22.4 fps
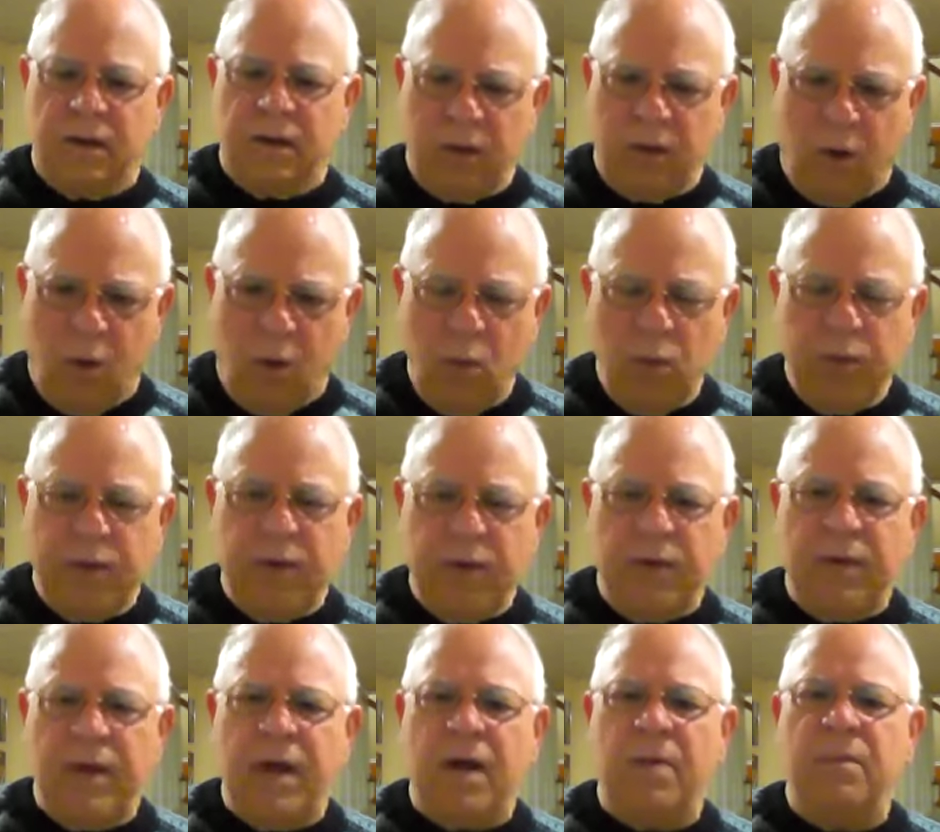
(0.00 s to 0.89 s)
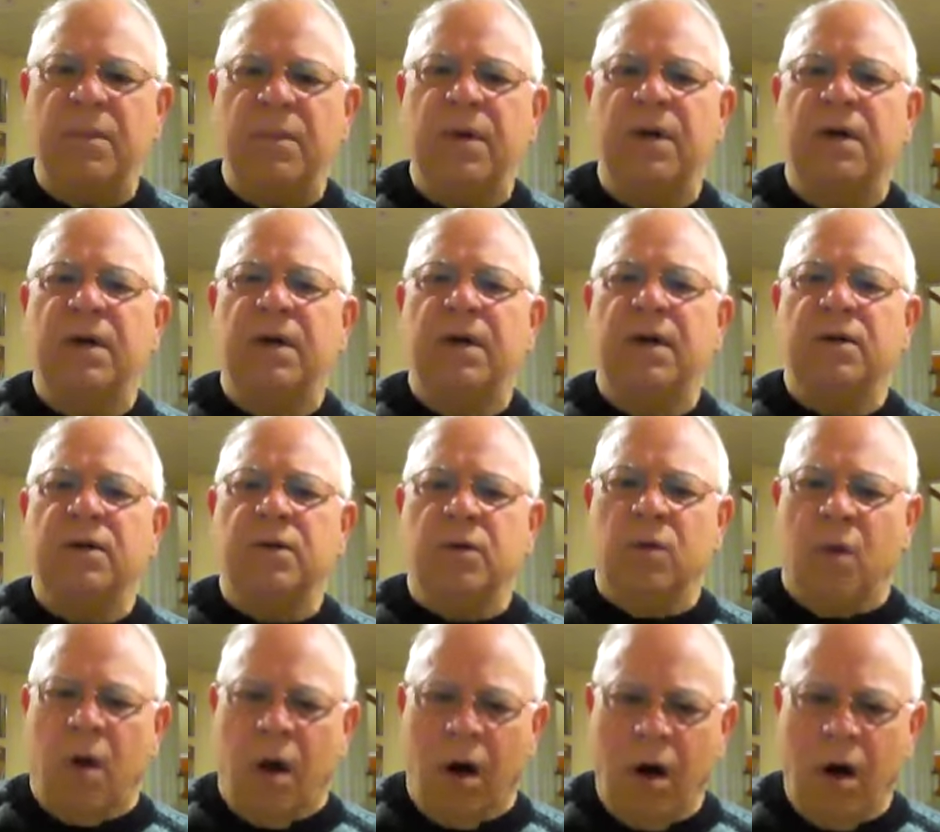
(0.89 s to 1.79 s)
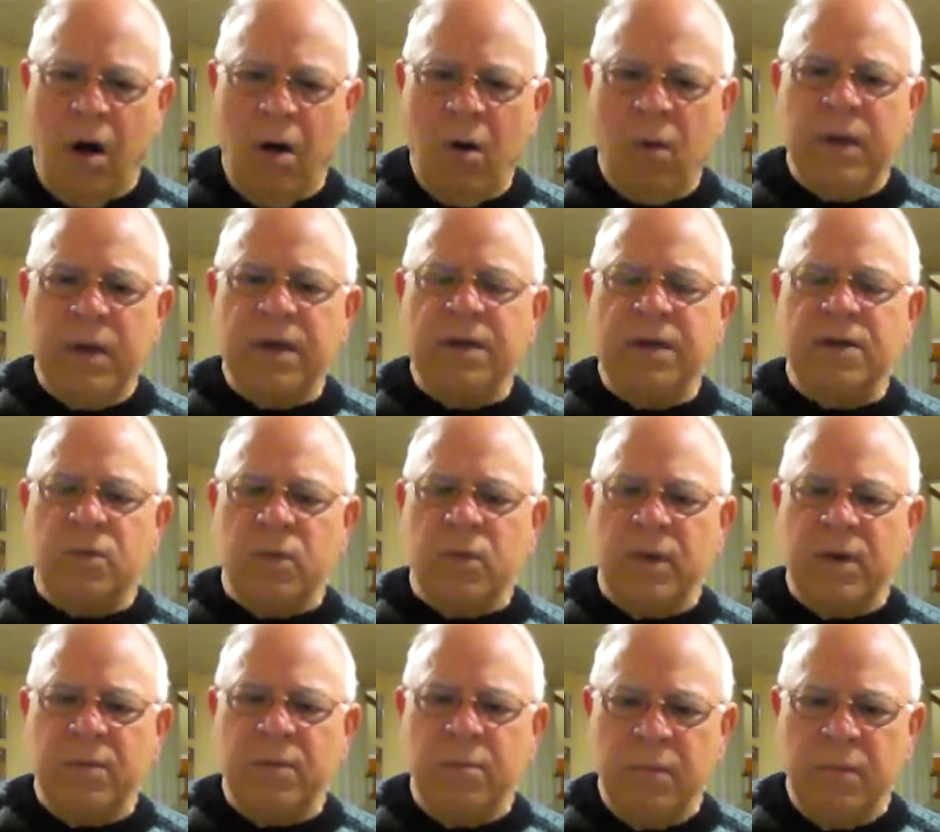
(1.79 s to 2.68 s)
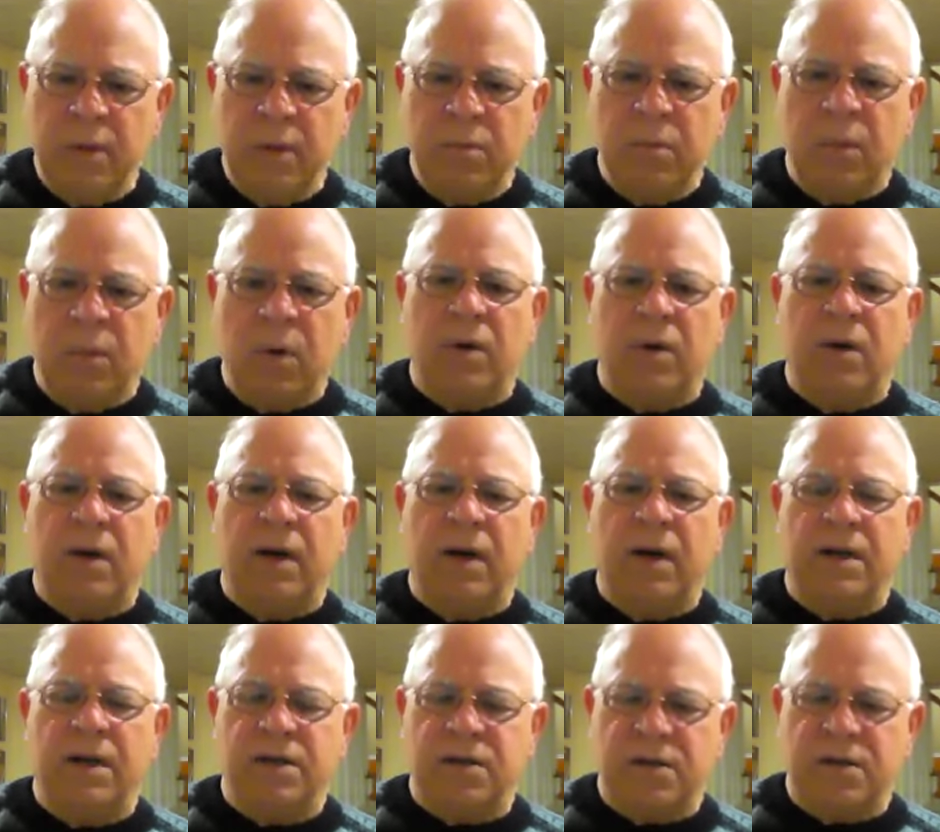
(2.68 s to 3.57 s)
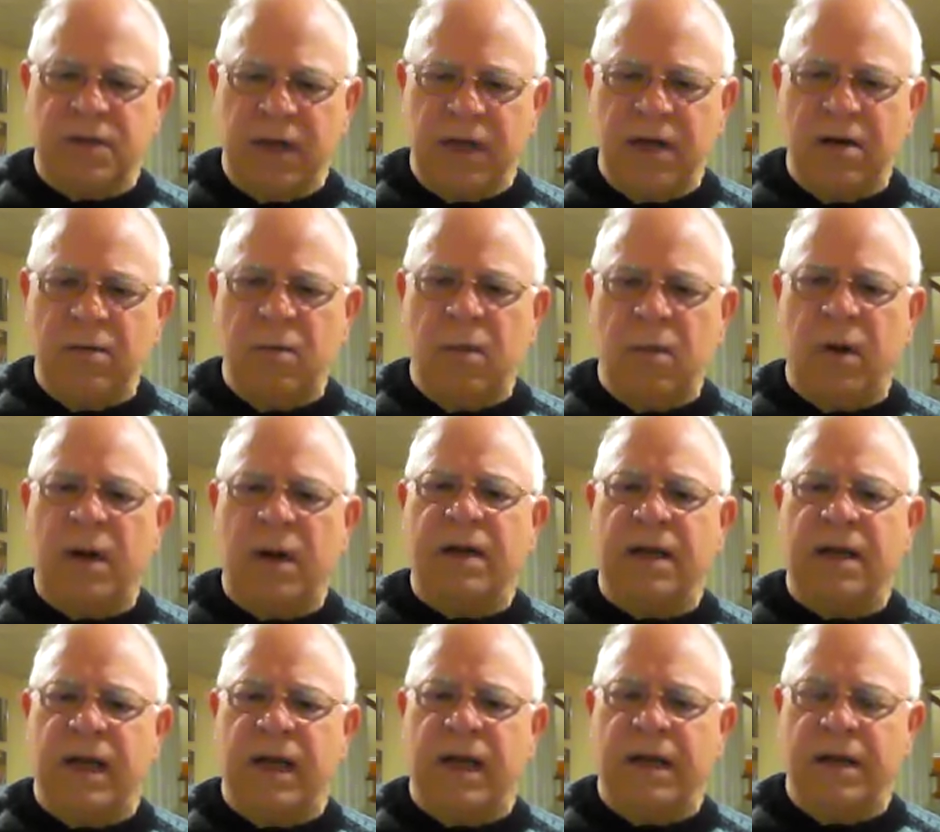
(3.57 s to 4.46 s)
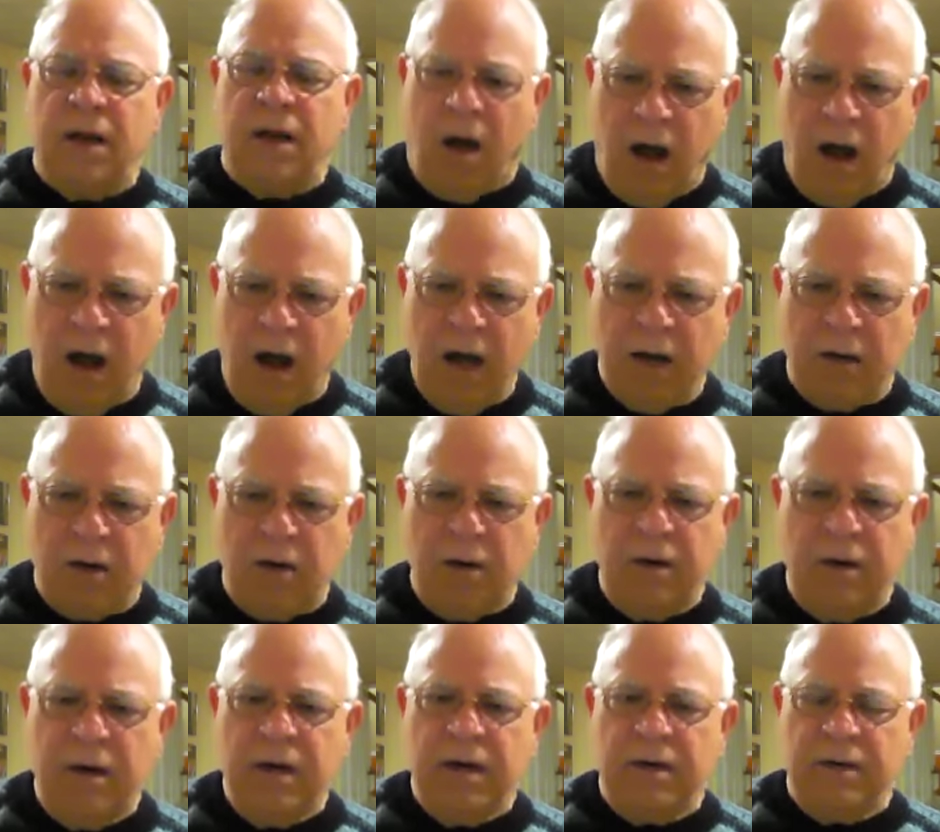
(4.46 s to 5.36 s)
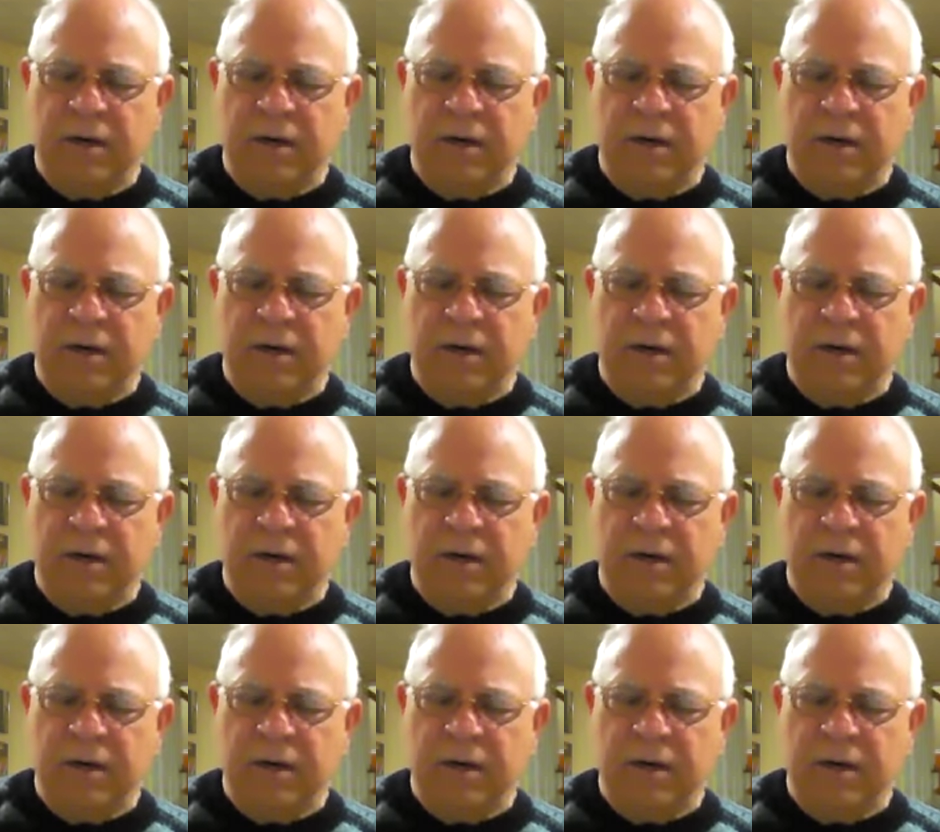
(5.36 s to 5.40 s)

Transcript: told to them to always remember and celebrate and honor